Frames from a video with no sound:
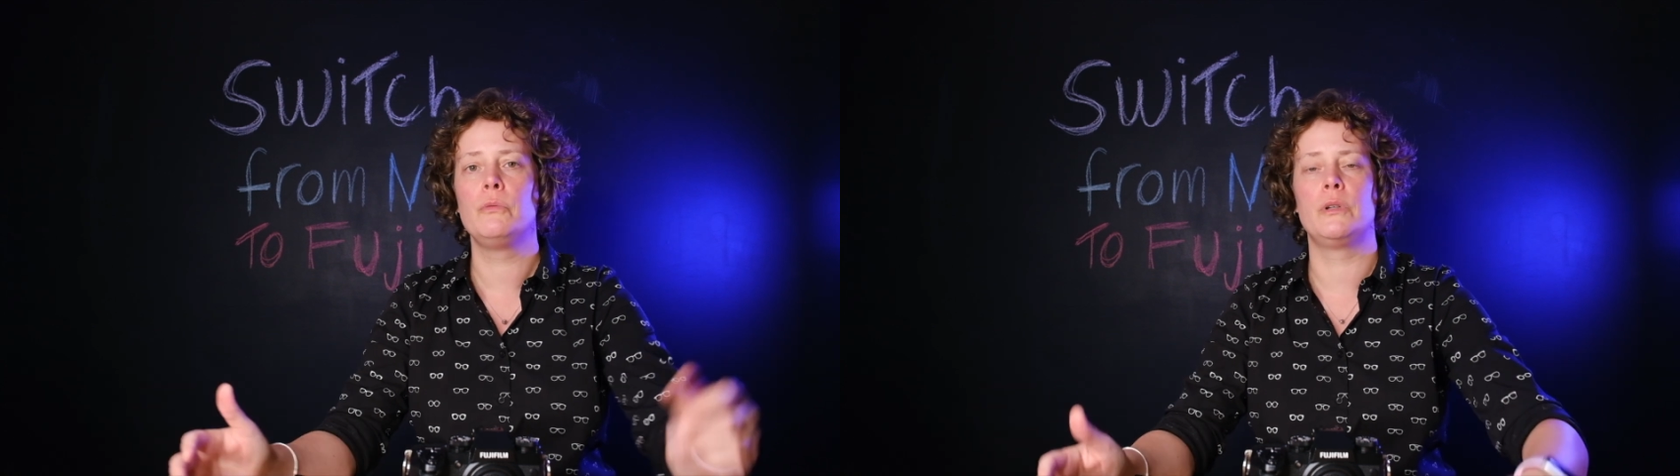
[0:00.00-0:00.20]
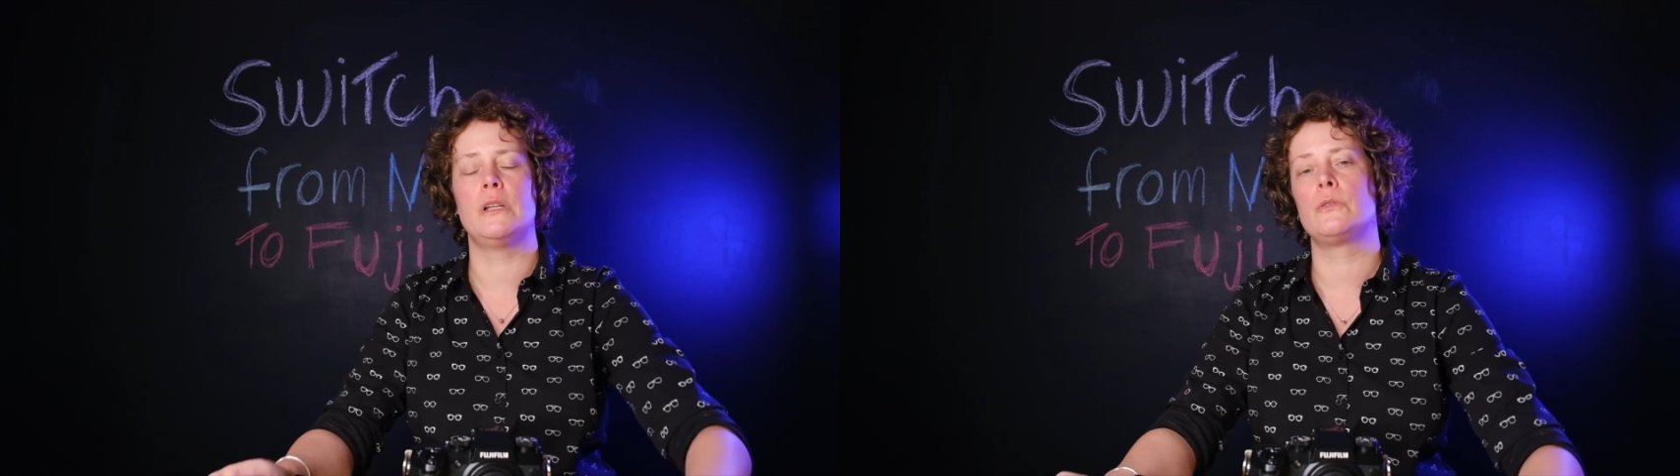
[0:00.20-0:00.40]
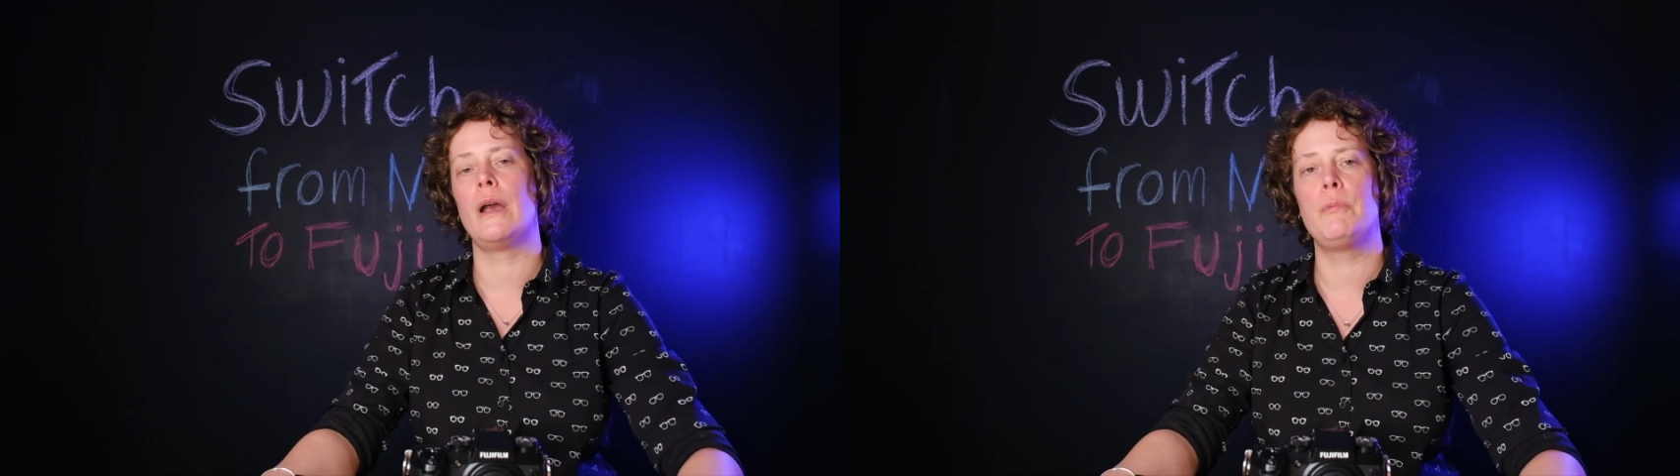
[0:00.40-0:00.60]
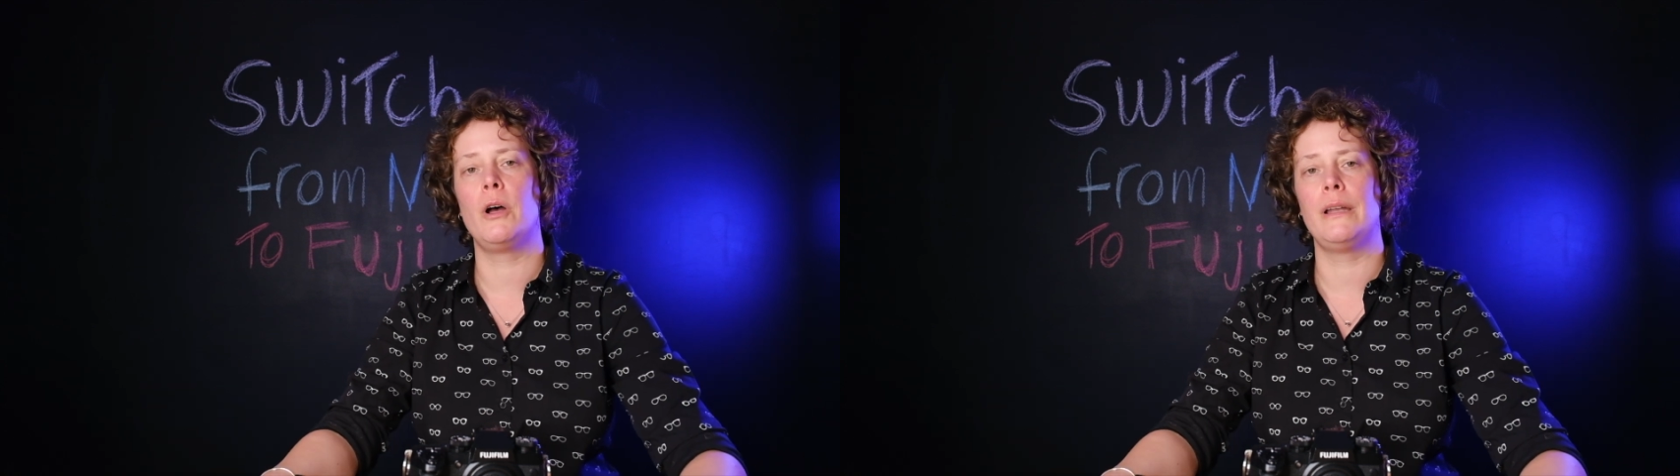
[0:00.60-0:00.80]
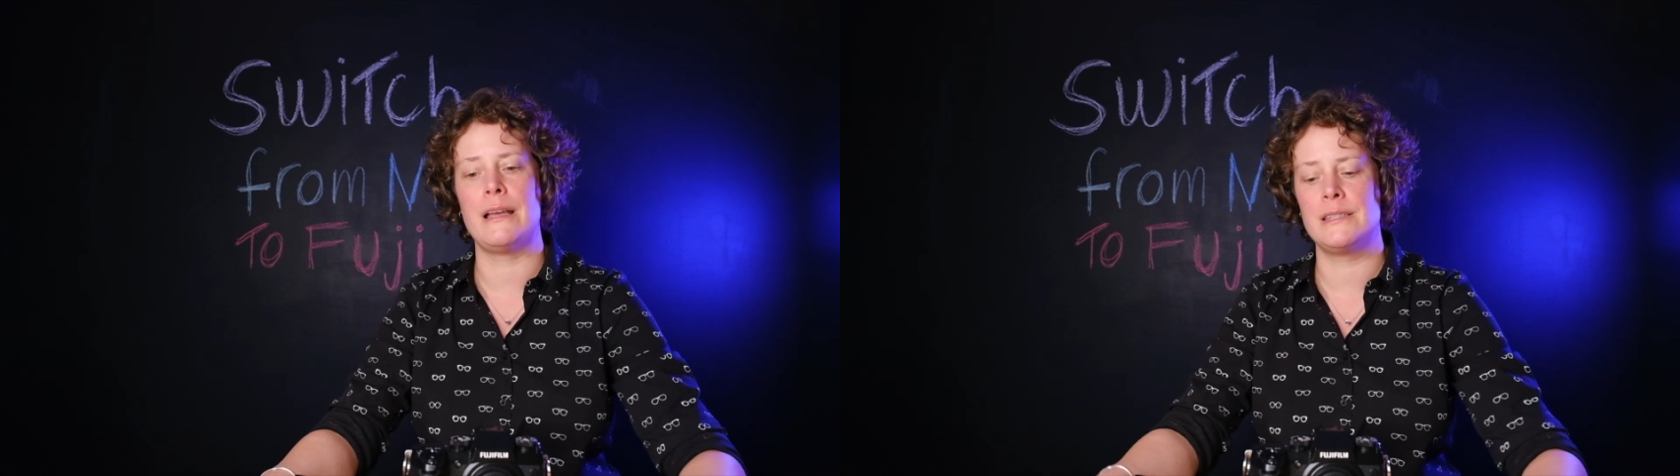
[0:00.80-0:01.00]
with a
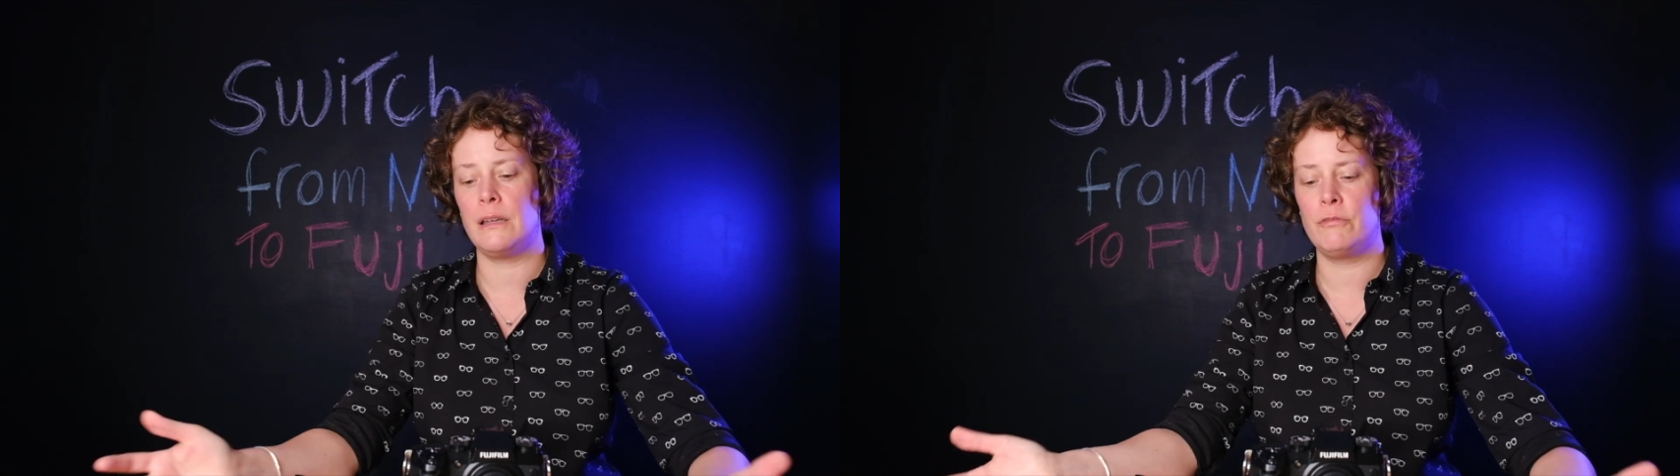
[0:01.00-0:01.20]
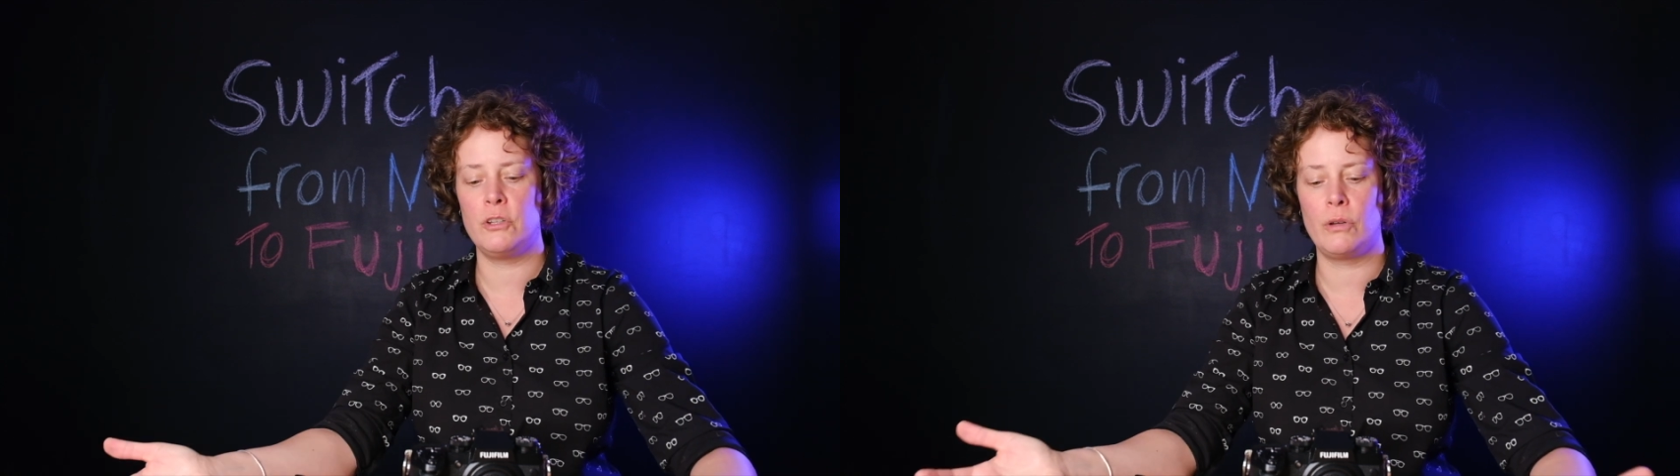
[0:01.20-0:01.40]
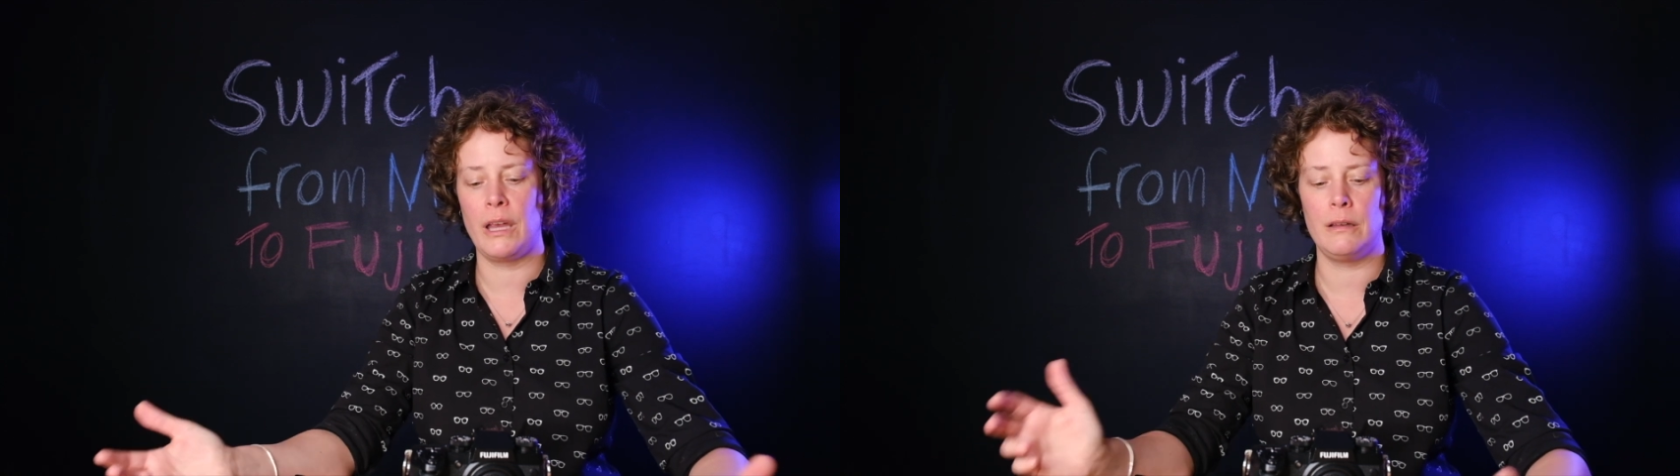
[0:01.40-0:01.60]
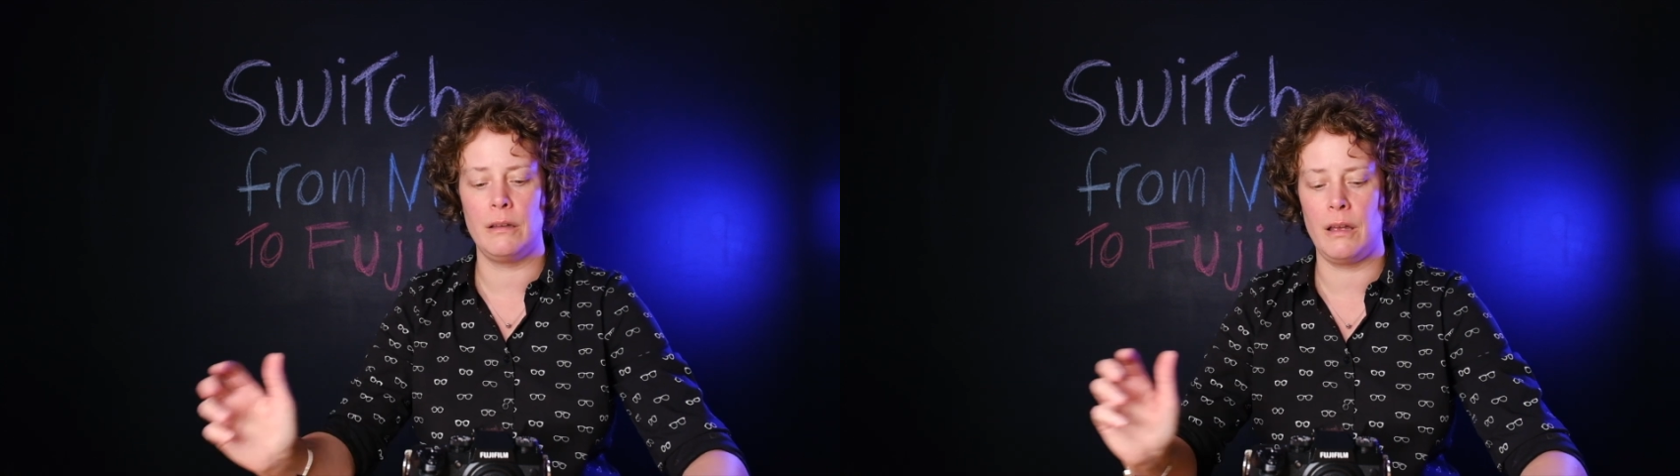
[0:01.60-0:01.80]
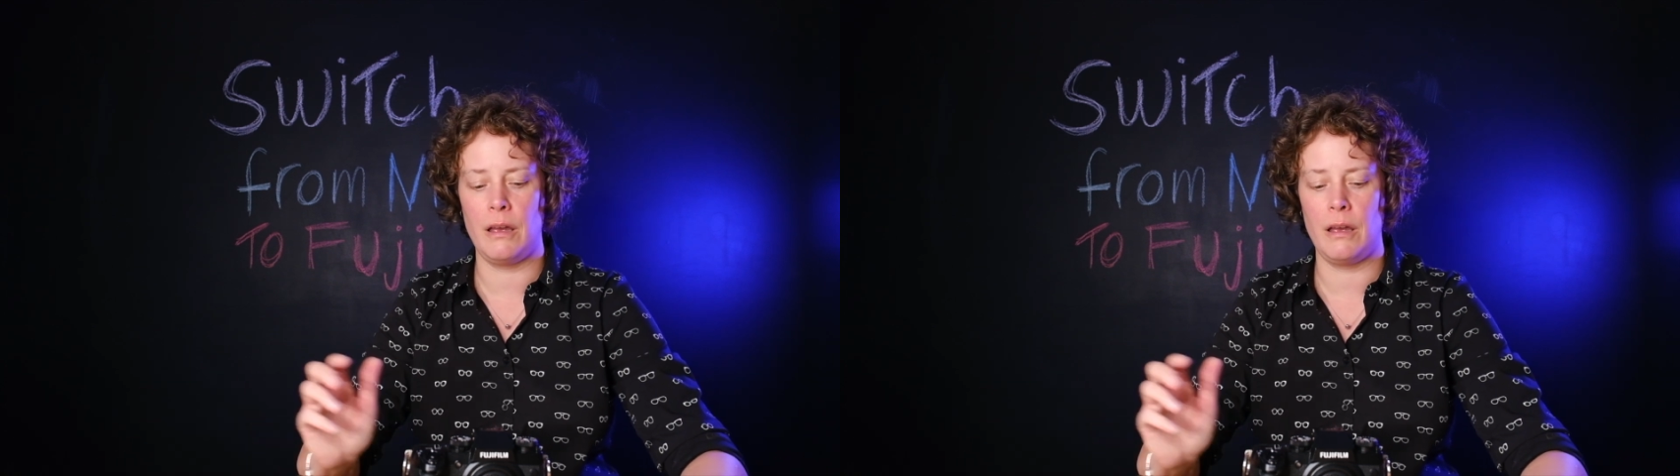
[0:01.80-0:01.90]
tripod as if you can